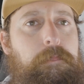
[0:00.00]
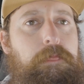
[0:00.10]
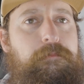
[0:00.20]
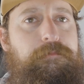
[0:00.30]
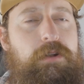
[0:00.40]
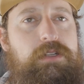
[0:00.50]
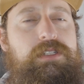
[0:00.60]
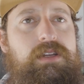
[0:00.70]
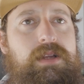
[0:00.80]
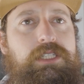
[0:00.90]
the
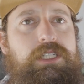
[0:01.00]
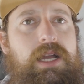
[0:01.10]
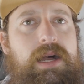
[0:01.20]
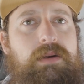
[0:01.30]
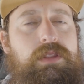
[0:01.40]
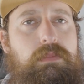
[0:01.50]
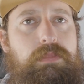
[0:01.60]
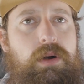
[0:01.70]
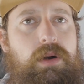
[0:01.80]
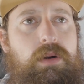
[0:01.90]
first deer I shot with a
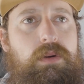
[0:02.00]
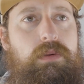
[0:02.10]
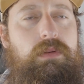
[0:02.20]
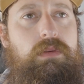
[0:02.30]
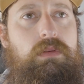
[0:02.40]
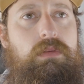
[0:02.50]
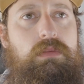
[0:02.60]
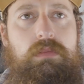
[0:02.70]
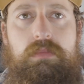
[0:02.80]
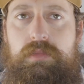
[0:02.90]
bow,
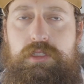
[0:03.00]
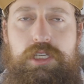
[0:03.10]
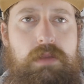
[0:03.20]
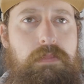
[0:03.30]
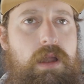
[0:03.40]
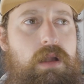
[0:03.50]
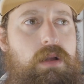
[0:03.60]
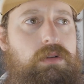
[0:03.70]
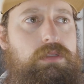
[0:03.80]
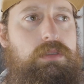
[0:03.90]
cheap
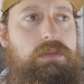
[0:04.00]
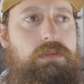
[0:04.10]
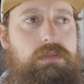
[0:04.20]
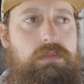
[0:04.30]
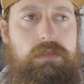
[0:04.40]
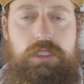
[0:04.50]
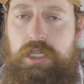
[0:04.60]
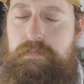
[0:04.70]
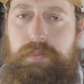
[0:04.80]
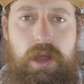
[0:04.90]
arrows,
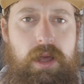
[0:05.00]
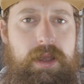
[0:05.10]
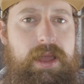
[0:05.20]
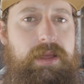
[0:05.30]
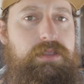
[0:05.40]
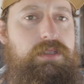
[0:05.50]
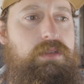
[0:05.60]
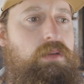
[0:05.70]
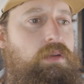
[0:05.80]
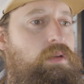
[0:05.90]
cheap
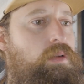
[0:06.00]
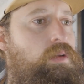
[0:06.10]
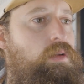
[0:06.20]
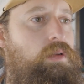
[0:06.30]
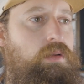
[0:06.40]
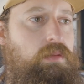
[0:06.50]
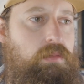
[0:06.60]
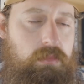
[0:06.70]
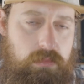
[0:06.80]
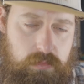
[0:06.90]
broadheads.
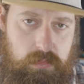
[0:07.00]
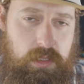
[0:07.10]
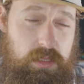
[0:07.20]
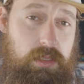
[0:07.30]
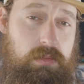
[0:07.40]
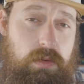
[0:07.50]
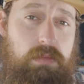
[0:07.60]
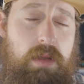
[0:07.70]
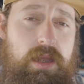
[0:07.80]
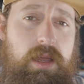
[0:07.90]
This is
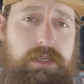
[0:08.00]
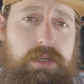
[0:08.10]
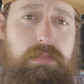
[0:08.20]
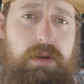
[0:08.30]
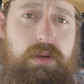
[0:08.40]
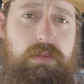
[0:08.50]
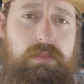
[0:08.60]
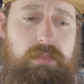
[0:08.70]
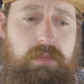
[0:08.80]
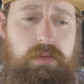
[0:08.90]
with my nicer bow.
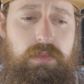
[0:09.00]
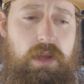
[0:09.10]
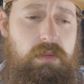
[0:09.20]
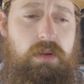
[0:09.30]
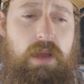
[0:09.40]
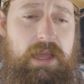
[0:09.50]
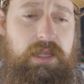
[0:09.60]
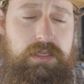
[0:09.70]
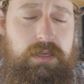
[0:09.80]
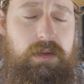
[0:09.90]
I don't know. I
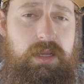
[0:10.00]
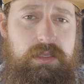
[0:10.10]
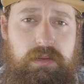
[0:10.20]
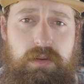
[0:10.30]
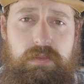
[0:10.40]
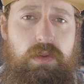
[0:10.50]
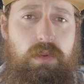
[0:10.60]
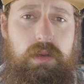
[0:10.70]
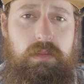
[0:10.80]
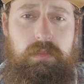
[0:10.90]
consider it nice. I don't know if you
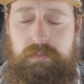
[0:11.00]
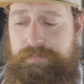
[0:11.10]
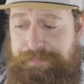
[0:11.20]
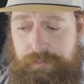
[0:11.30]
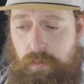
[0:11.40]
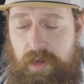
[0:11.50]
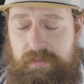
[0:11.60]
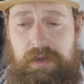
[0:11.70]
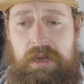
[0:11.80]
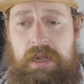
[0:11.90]
would.
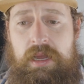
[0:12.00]
Whatever.